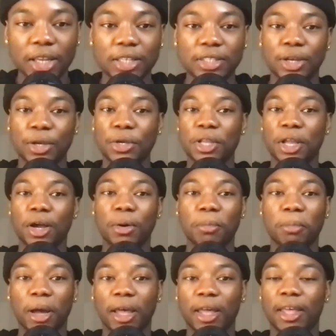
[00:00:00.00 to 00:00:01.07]
So,
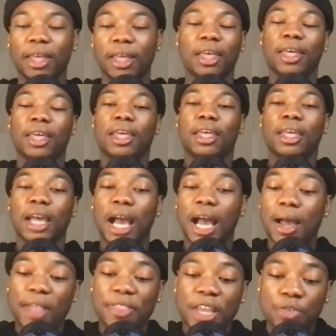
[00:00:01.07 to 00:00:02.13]
but
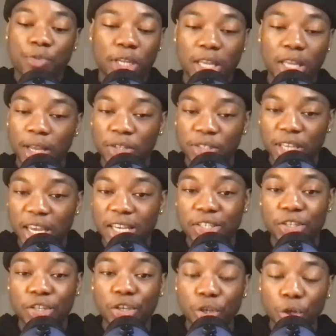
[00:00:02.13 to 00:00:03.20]
I think he's really good. Like you say, he's
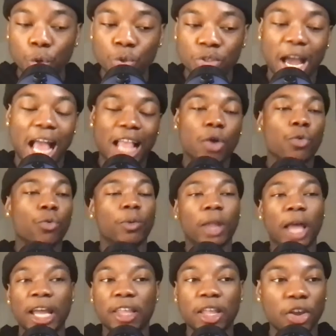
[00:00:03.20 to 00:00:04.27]
huge. I don't
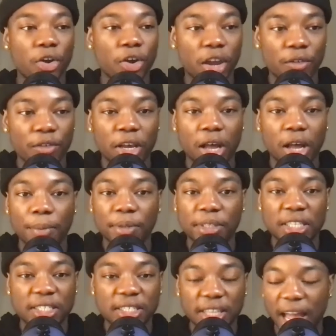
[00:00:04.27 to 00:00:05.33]
like the Derrick Henry comp because
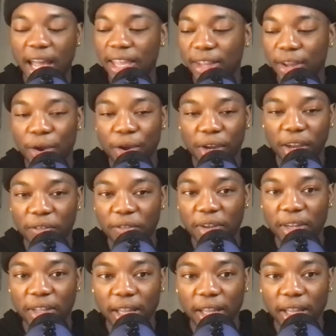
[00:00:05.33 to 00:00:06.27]
he's not Derrick Henry.